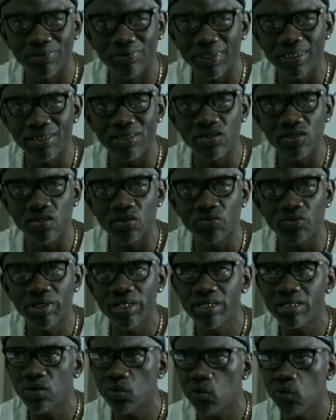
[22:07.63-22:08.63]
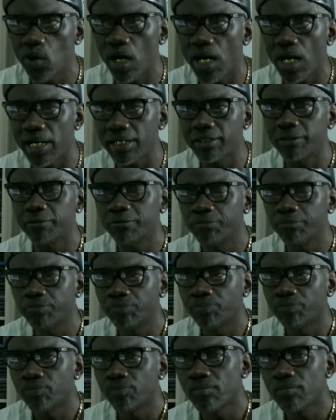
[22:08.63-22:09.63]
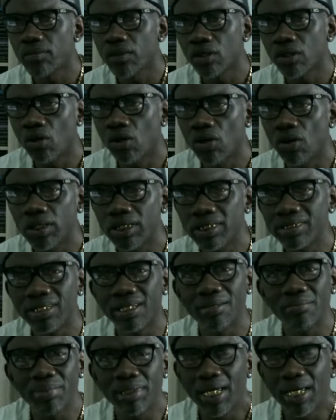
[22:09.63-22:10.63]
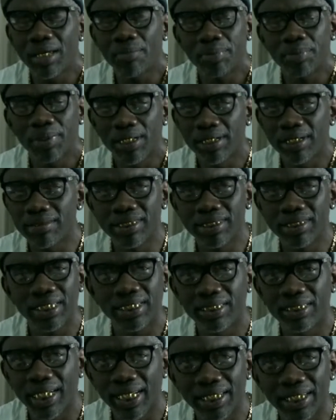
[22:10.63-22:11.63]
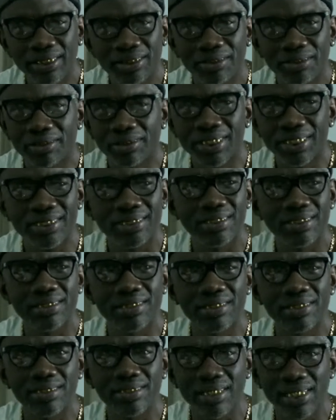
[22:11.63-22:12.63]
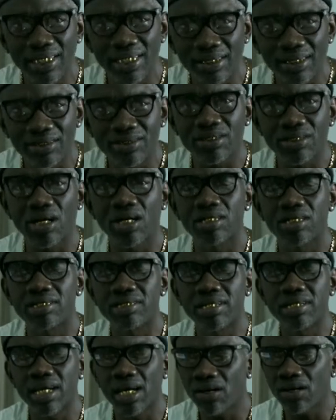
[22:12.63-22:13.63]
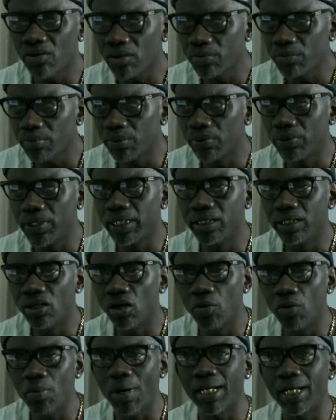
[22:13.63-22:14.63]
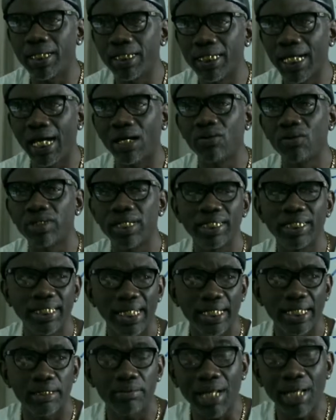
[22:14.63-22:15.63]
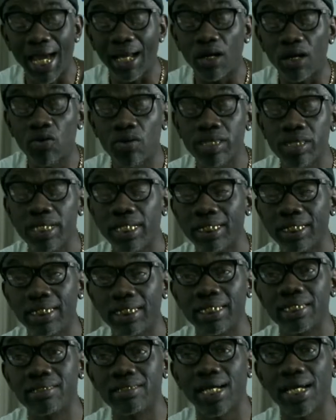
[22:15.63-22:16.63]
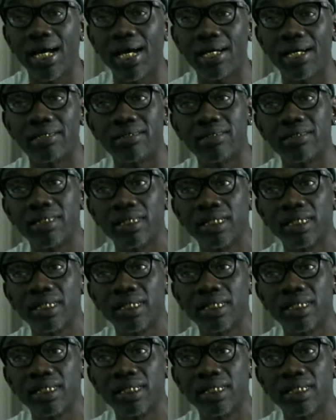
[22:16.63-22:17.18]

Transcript: This is the reason why all these NBA players getting injured, because the sneakers are terrible. And I don't think these guys